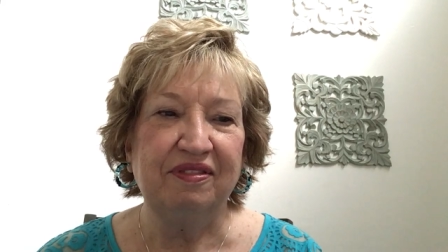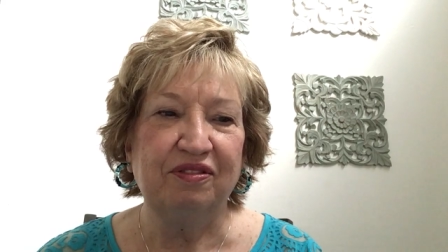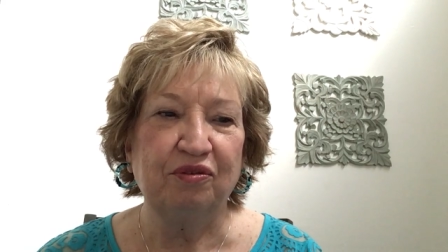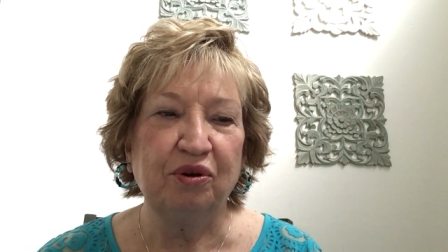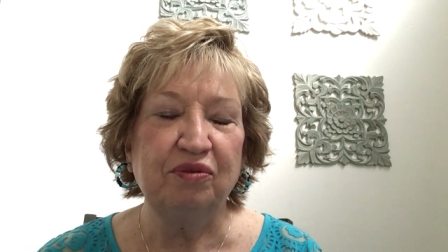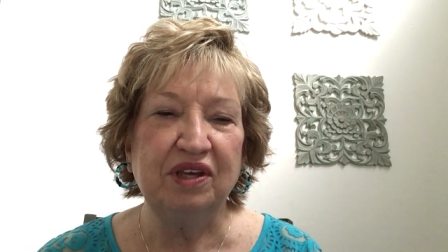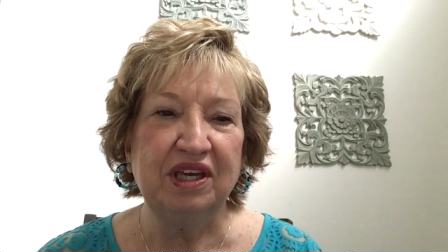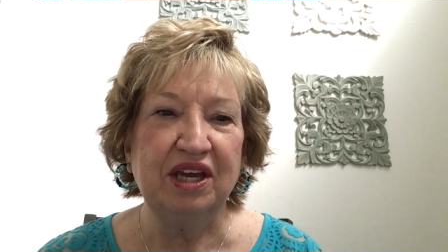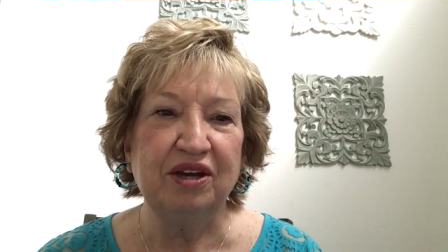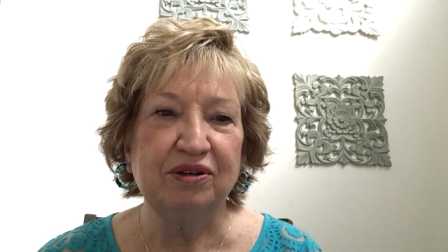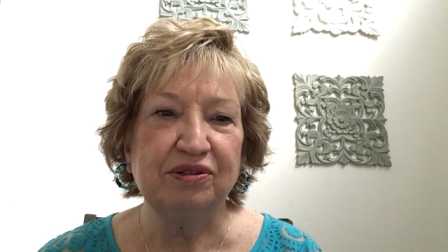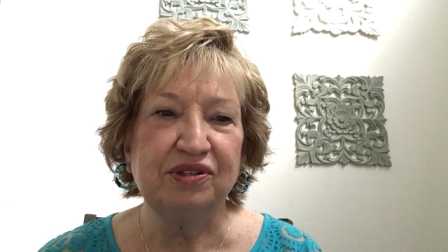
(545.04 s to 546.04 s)
through the
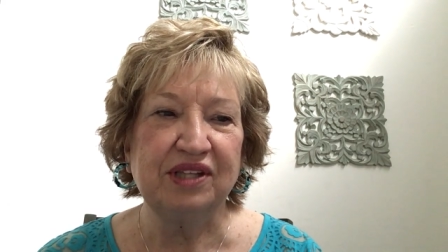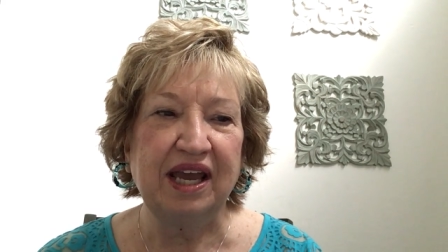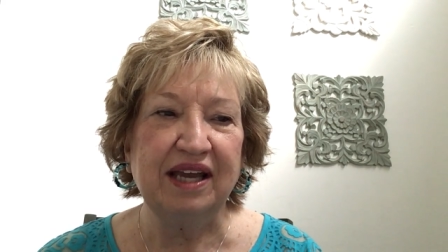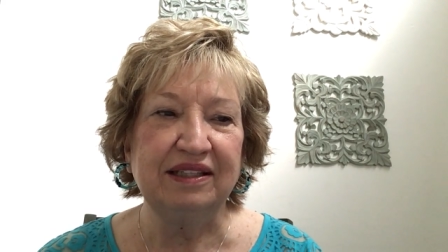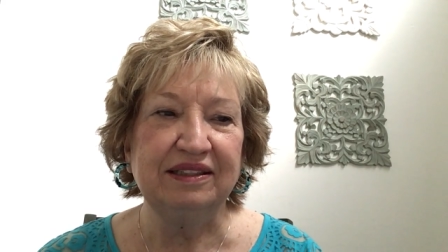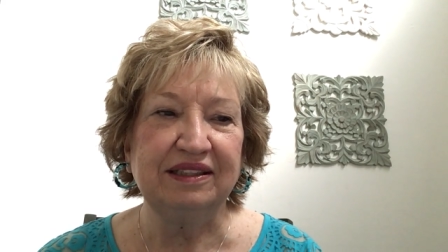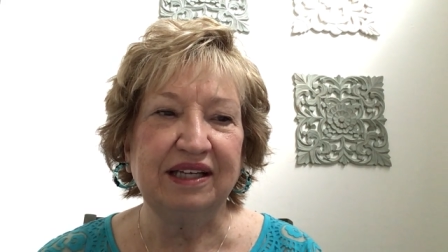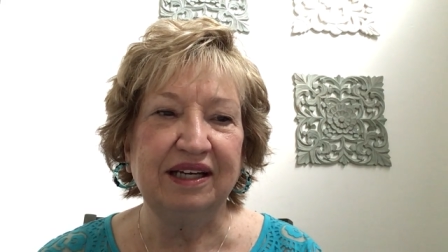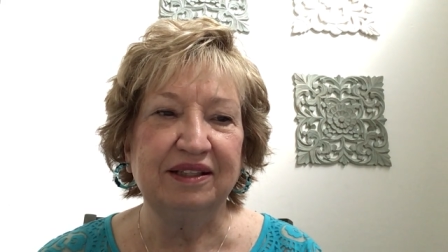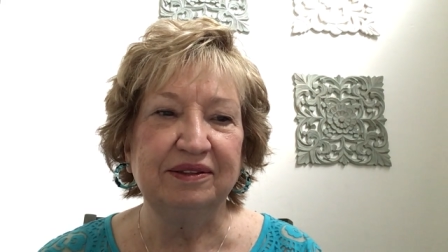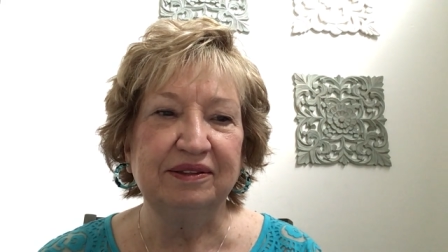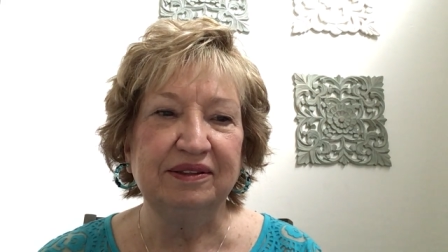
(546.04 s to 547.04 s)
years that uh,
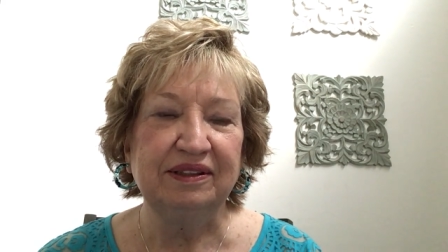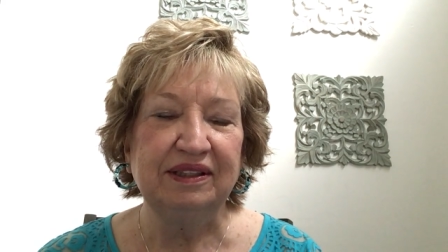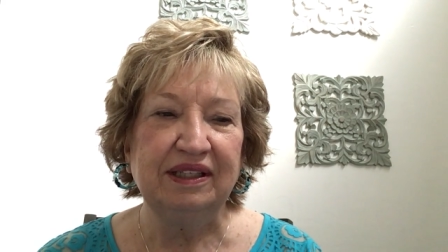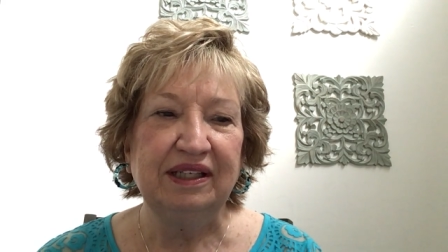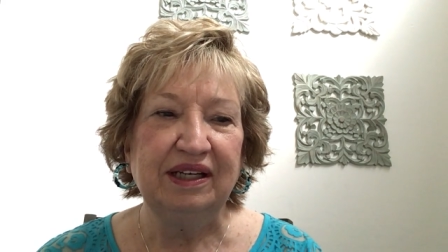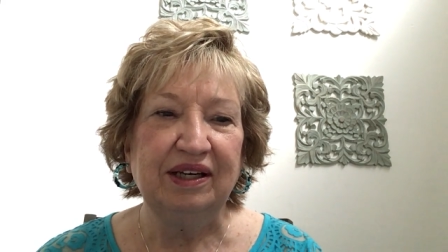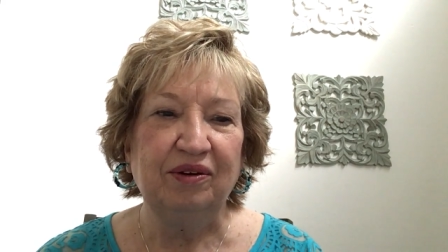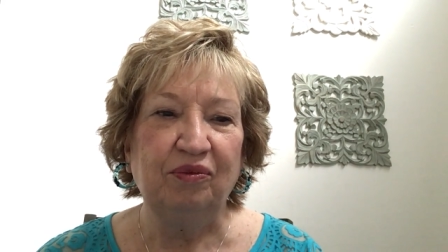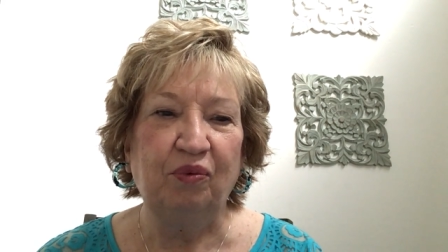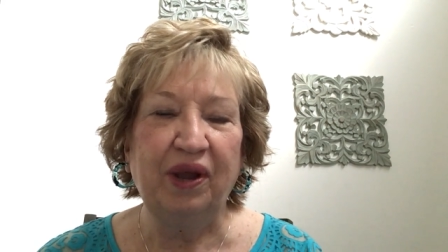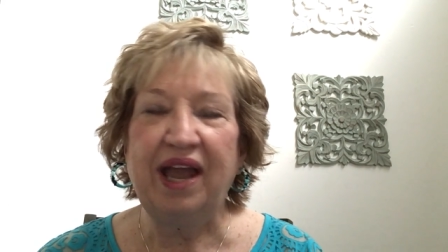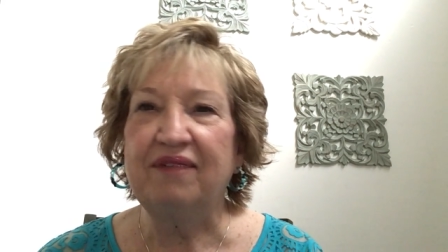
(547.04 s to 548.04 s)

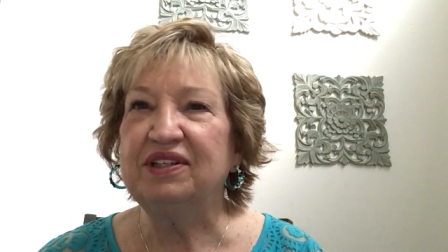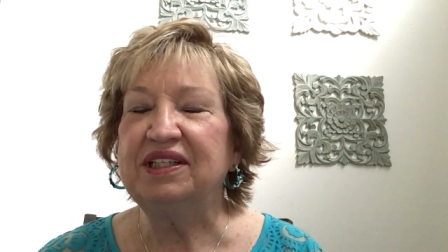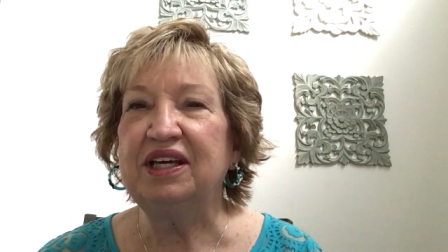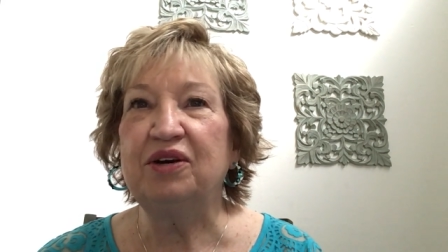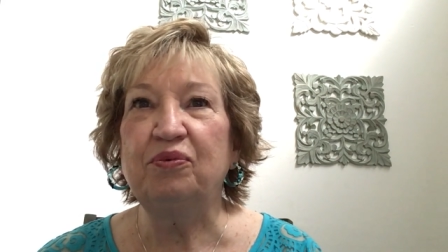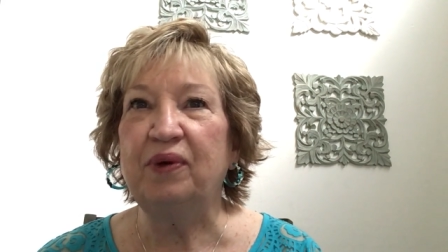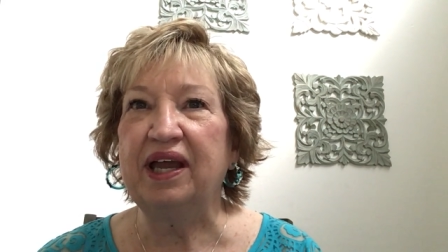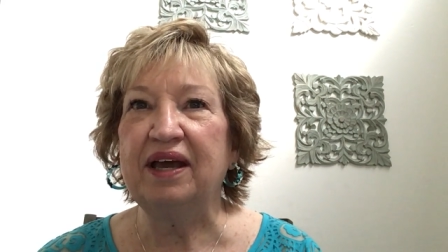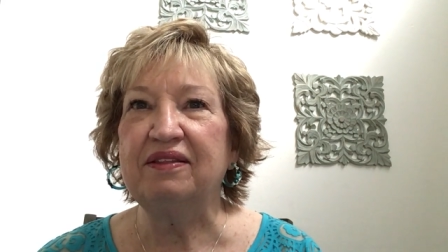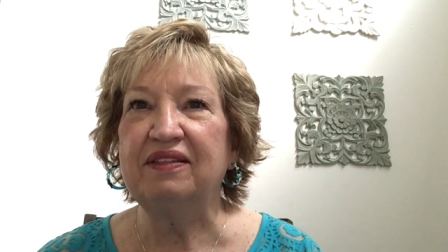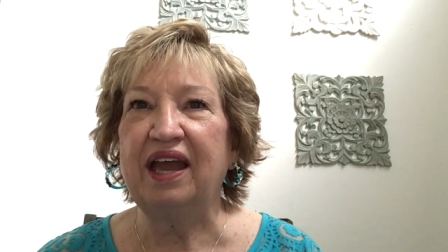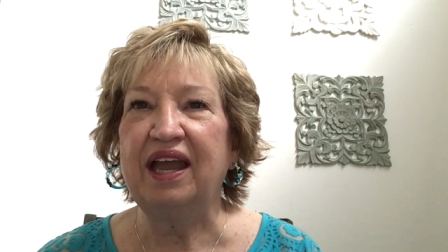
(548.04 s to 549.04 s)
we have to deal
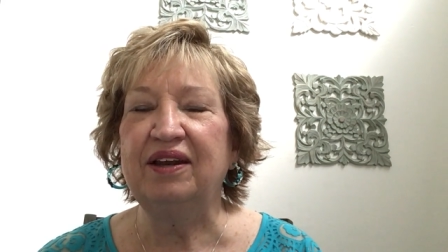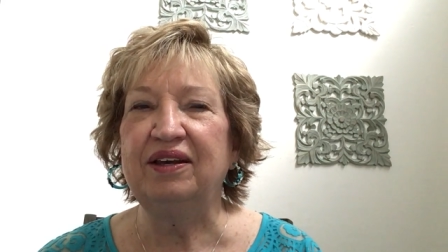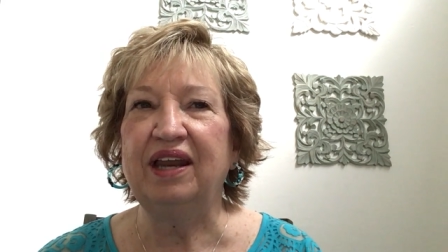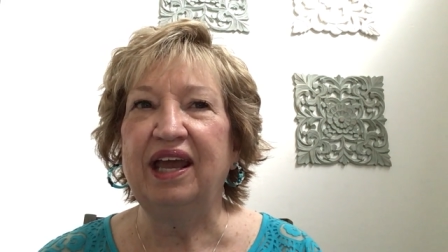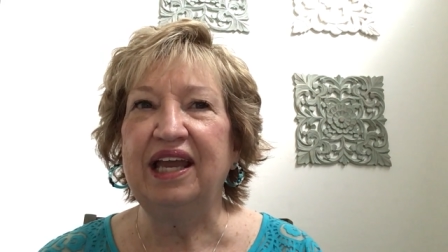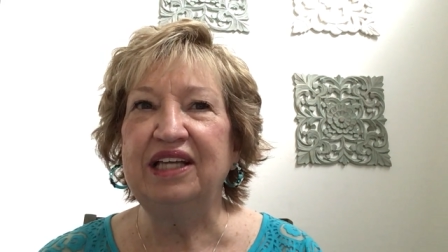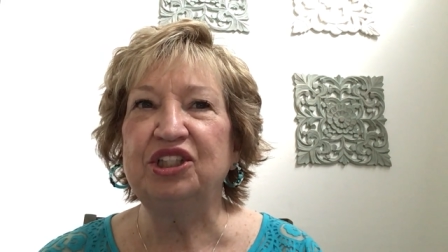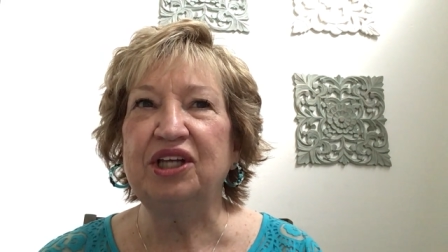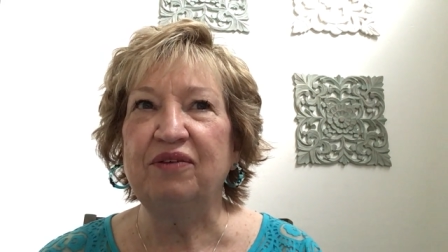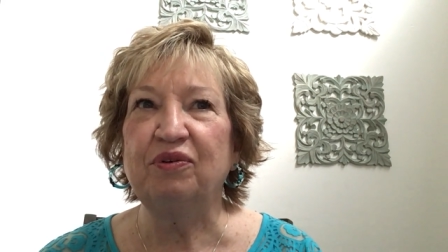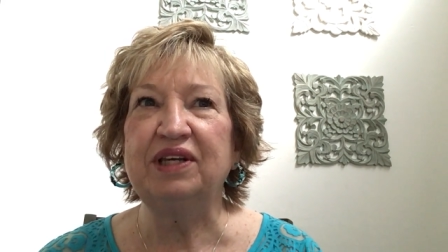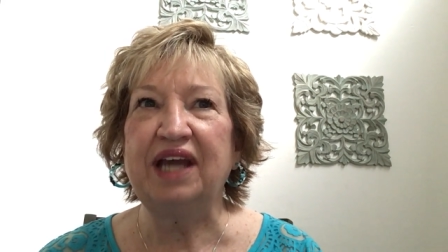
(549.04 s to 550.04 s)
with, and each
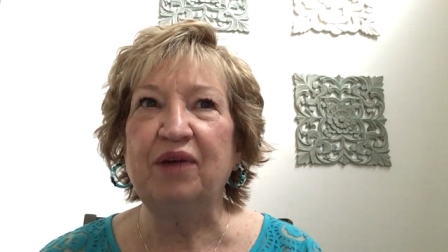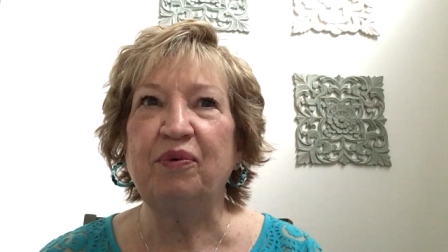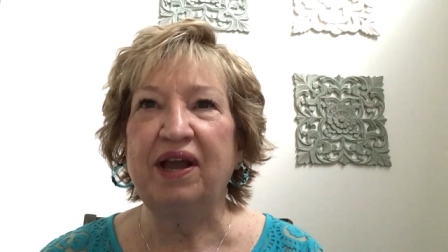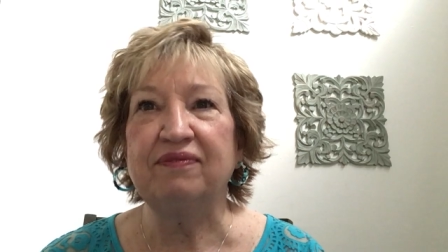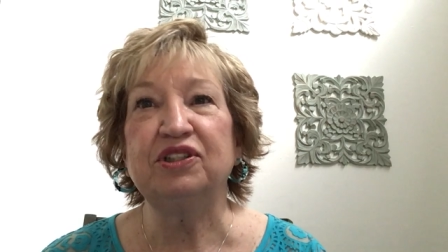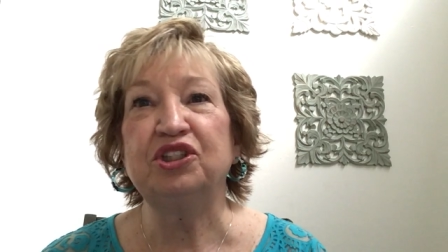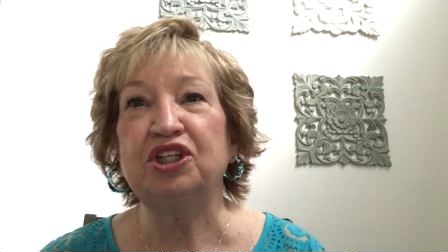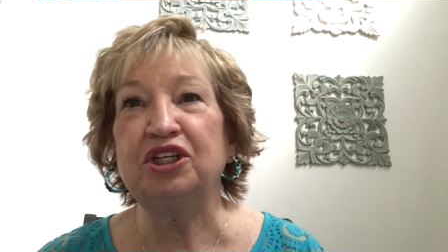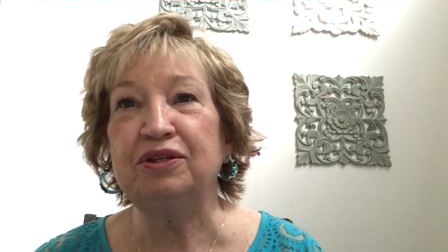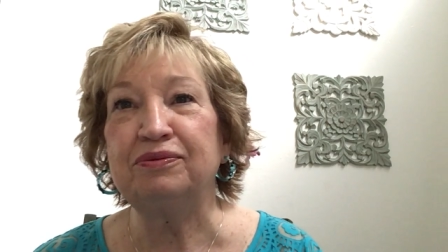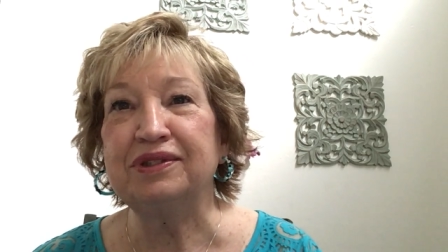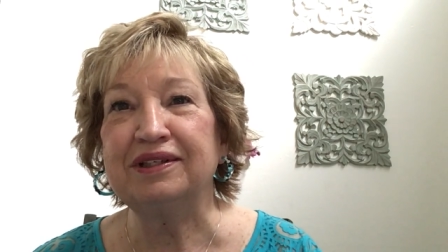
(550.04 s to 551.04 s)
and every day we have to
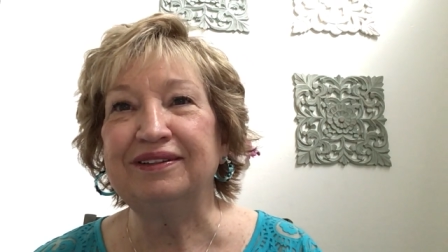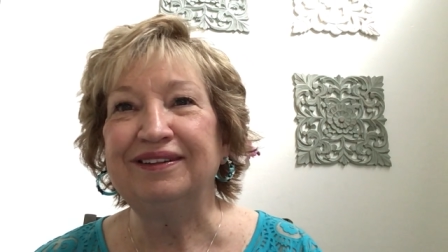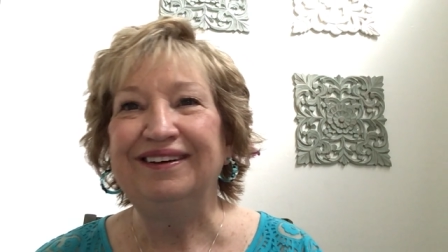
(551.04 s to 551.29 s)
choose.